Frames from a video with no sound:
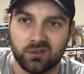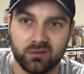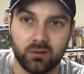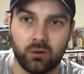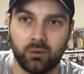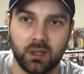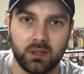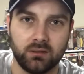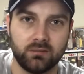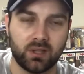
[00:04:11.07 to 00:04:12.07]
not really
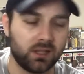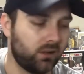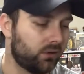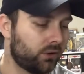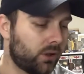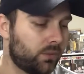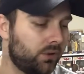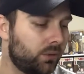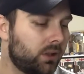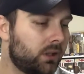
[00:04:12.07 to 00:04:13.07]
taking the time to
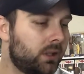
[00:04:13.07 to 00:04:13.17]
do it.